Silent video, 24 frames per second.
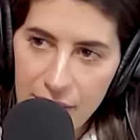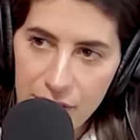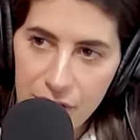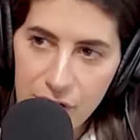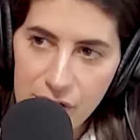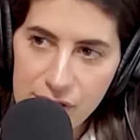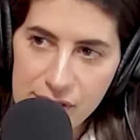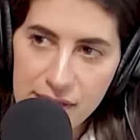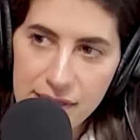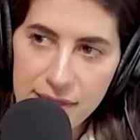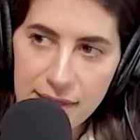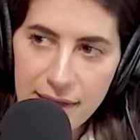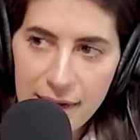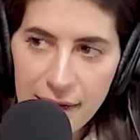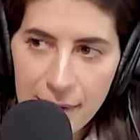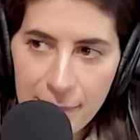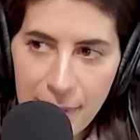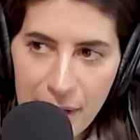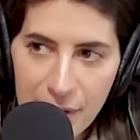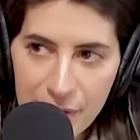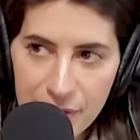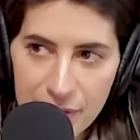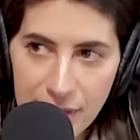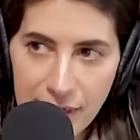There's a thing
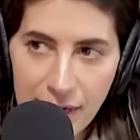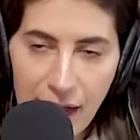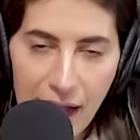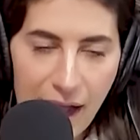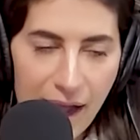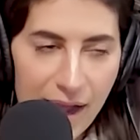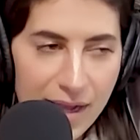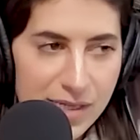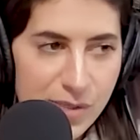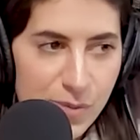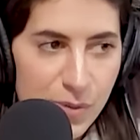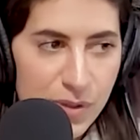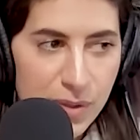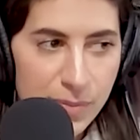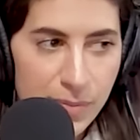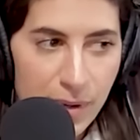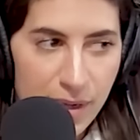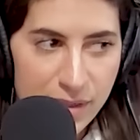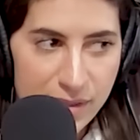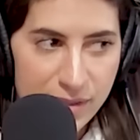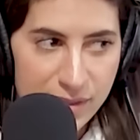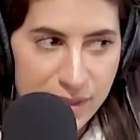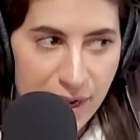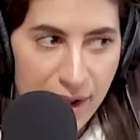about the guys with the
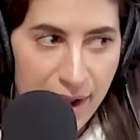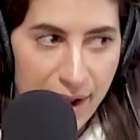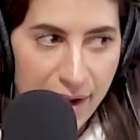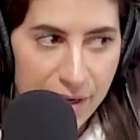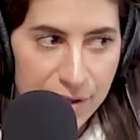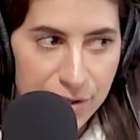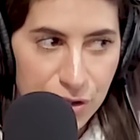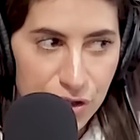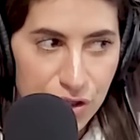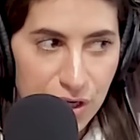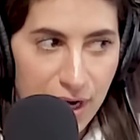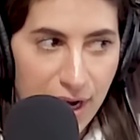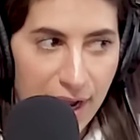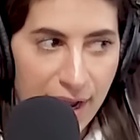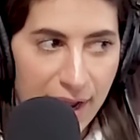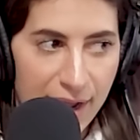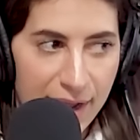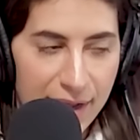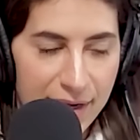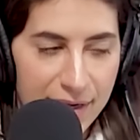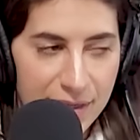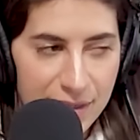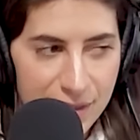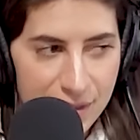mustache,
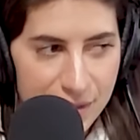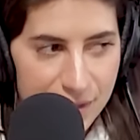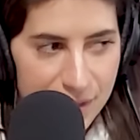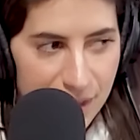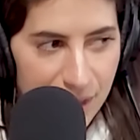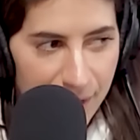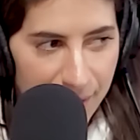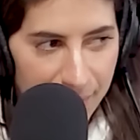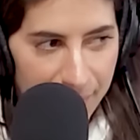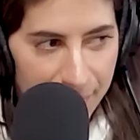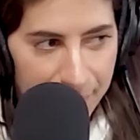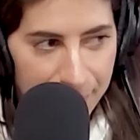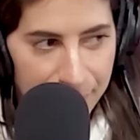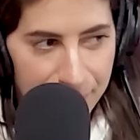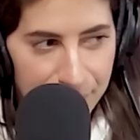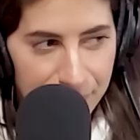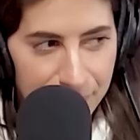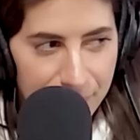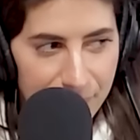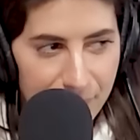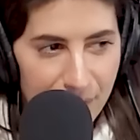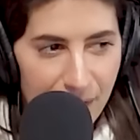and um,